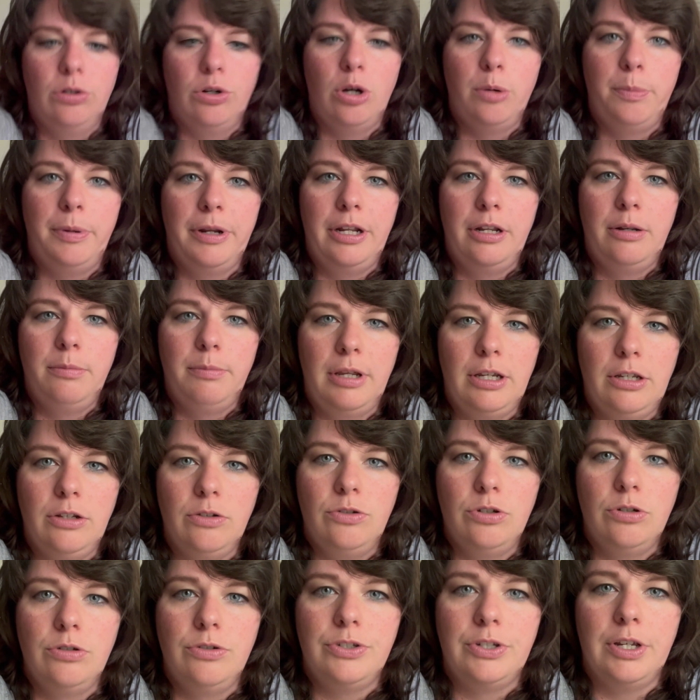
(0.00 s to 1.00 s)
hope I didn't make you
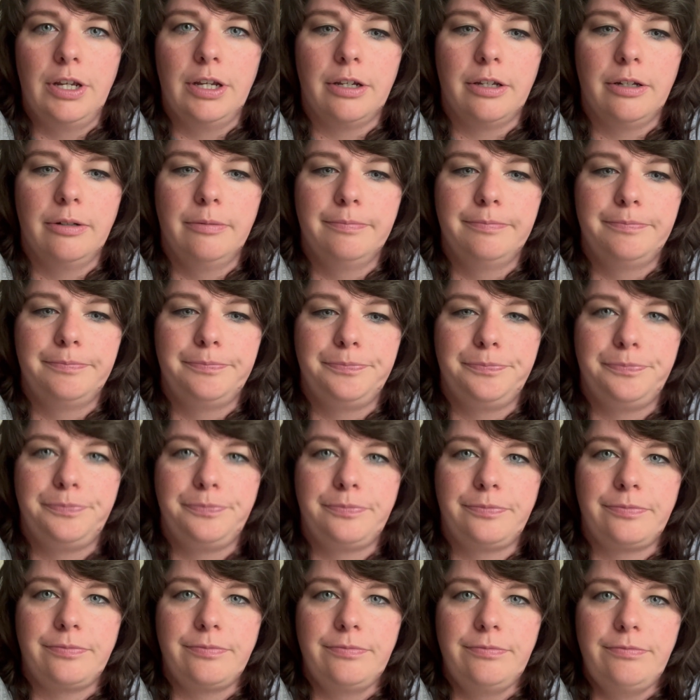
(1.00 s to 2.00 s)
too sick
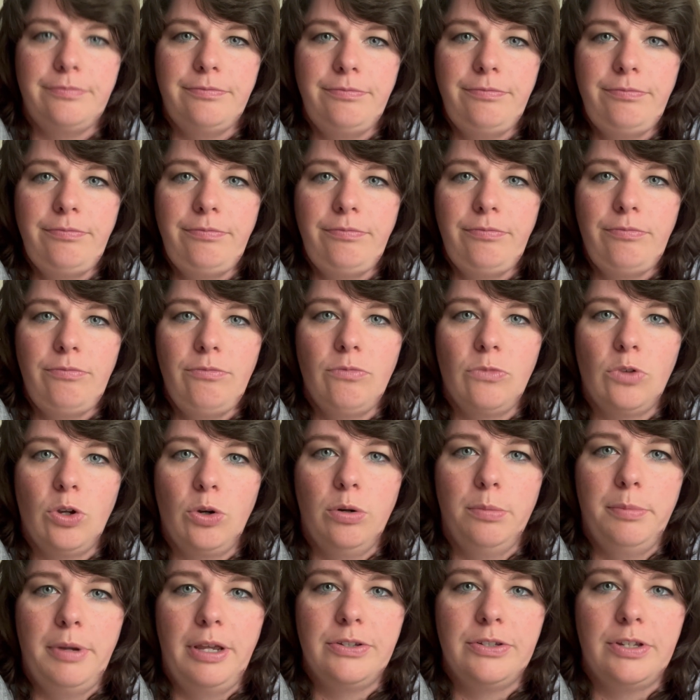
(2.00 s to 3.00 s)
or
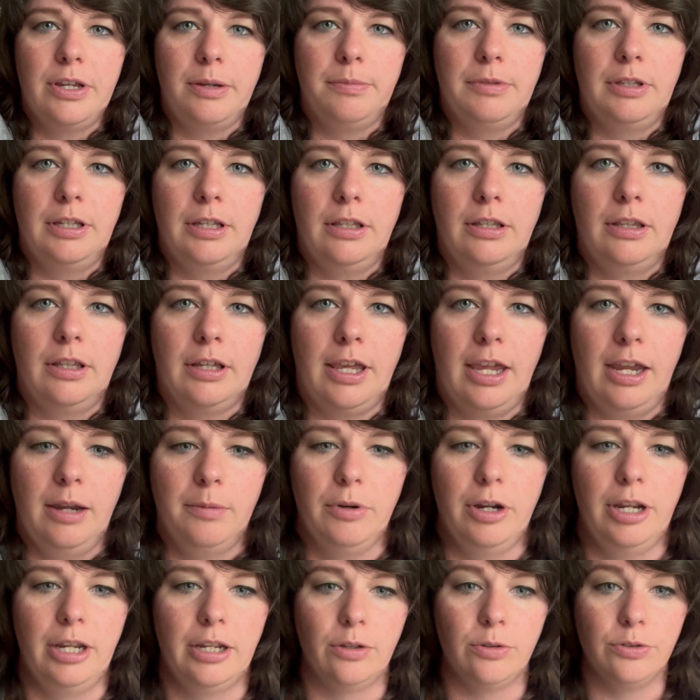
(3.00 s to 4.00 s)
mess up the
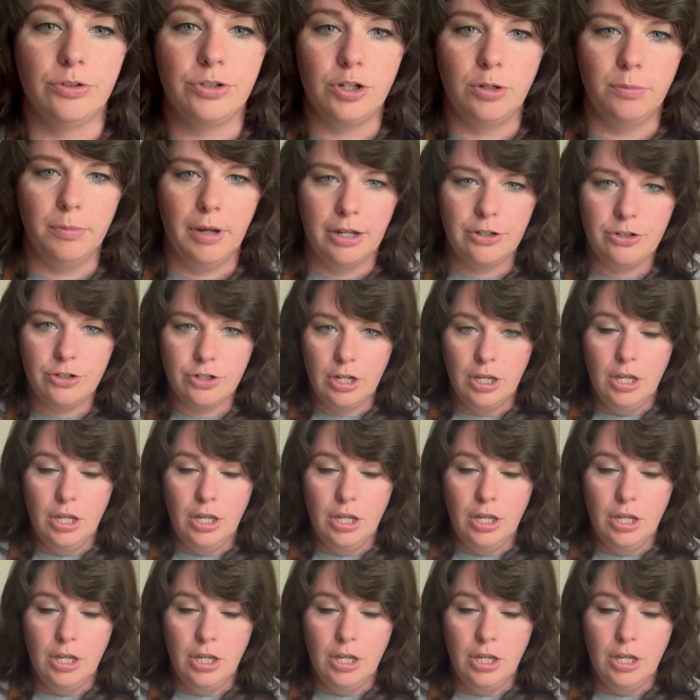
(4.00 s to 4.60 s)
camera angle too much.